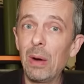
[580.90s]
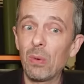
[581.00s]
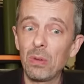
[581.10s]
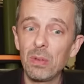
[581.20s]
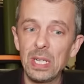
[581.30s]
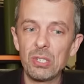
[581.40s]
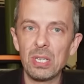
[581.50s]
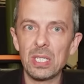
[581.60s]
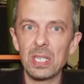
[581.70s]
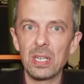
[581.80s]
barrel,
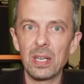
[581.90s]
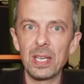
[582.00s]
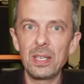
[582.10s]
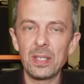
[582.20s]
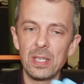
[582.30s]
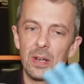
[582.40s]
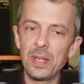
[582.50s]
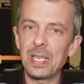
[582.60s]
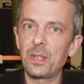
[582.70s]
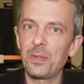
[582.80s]
interestingly, because it
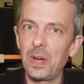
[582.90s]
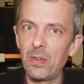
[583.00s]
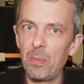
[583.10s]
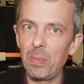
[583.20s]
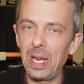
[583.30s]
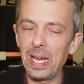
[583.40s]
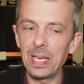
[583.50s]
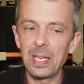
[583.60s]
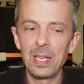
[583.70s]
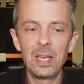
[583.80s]
only has to fire on blank,